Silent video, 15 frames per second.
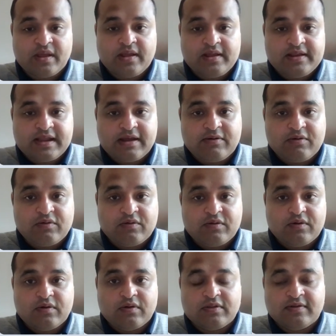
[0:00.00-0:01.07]
Now,
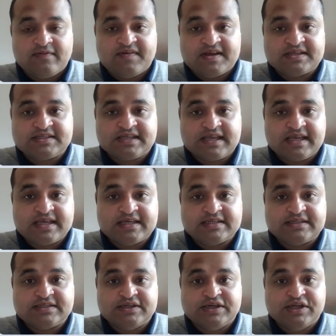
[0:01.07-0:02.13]
the first thing
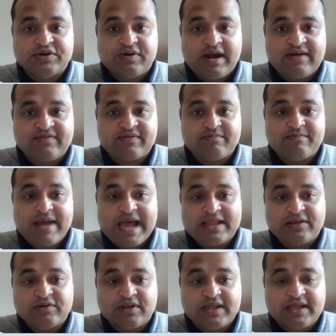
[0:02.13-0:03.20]
is, do you have to
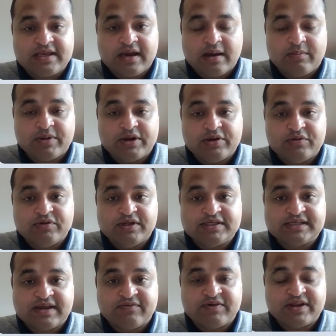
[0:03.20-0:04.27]
manually come and do
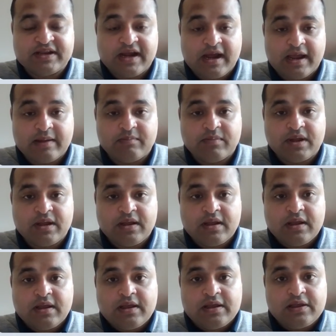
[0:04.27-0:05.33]
this every time?
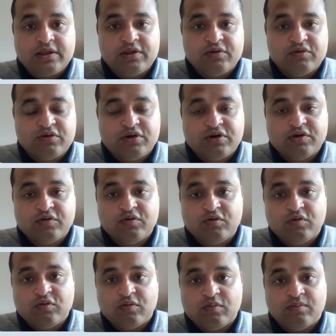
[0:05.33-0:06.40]
You
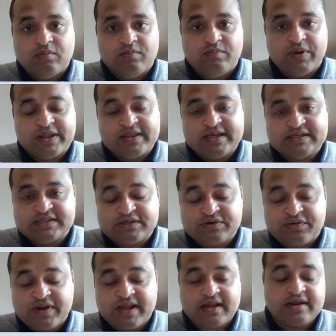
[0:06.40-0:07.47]
do, but there's a
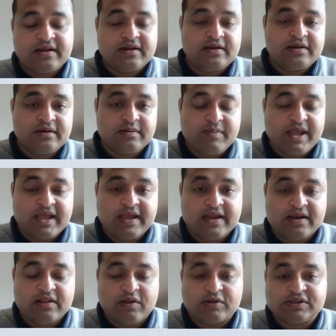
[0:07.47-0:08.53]
trick to making
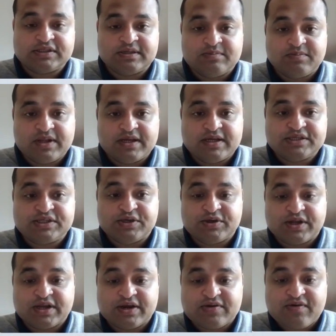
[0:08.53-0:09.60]
it a lot simpler so you
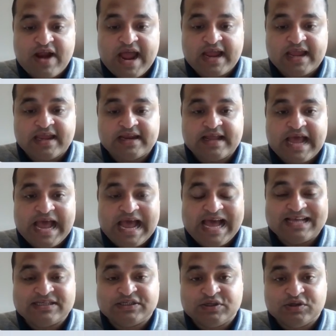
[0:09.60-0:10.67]
can track it
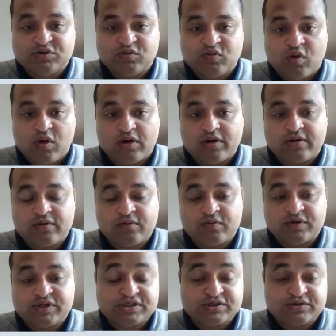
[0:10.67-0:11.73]
as you want,
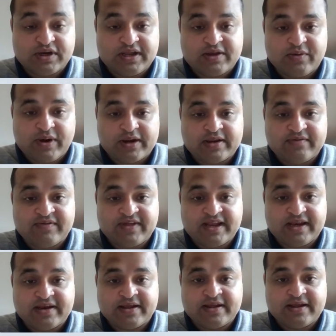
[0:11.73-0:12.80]
which is really quite
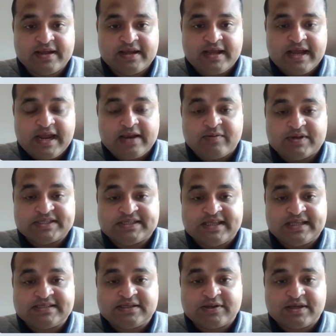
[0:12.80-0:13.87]
convenient. Anyways,
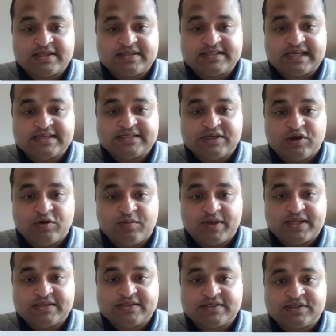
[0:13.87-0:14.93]
let's look at this SEO
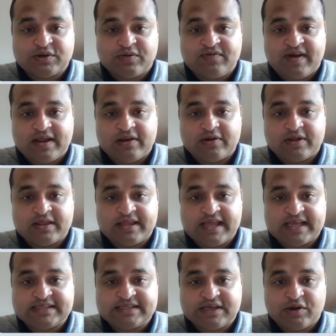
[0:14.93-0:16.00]
piece. So if I look at the
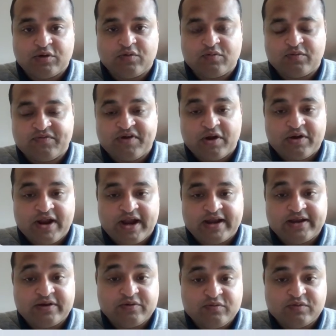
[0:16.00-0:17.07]
SEO, we've got
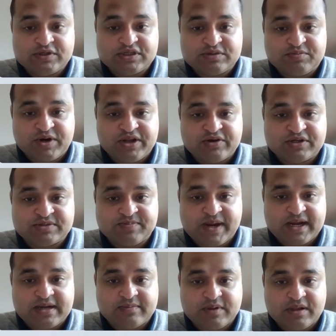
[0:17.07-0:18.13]
92, which is pretty
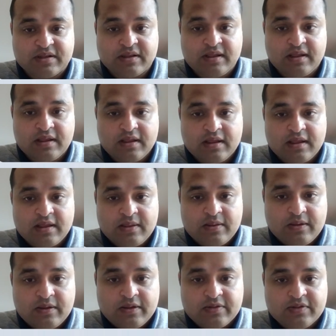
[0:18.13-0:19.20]
respectable.
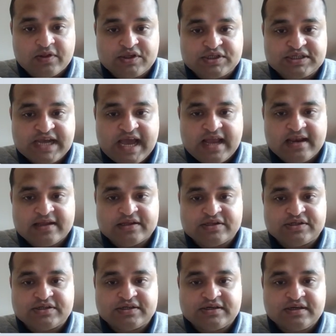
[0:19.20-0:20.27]
The
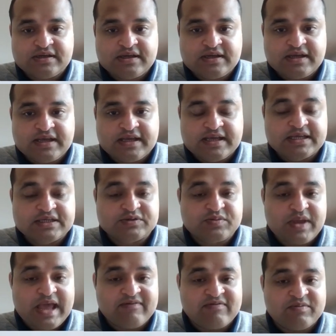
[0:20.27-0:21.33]
challenge is
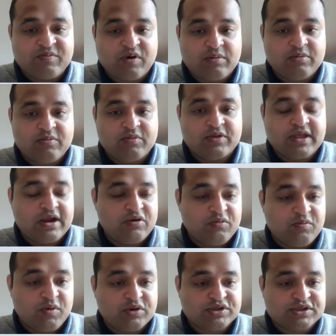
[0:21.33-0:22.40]
we have a problem with our
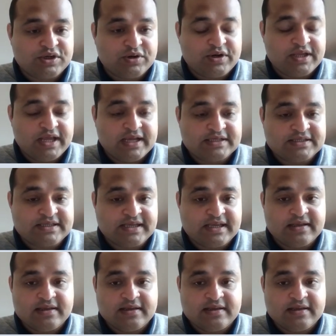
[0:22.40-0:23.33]
robots.txt.